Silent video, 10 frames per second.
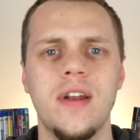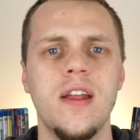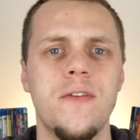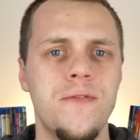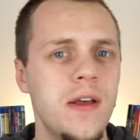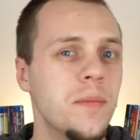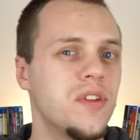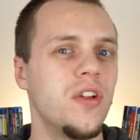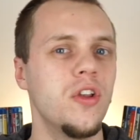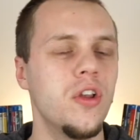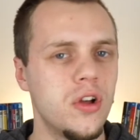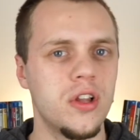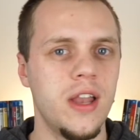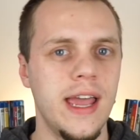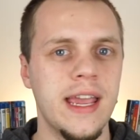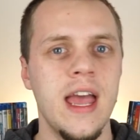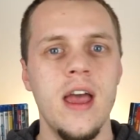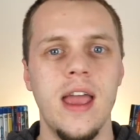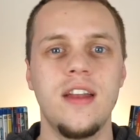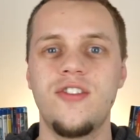And it is filmed to look like
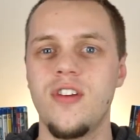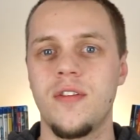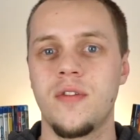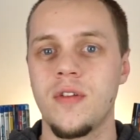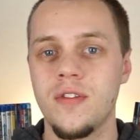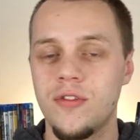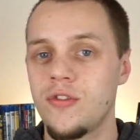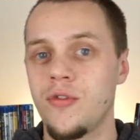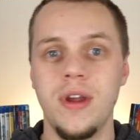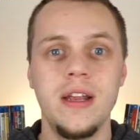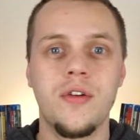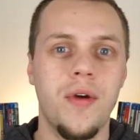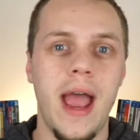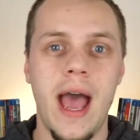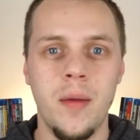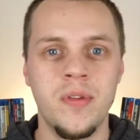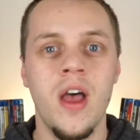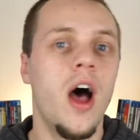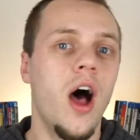it's just screen grabs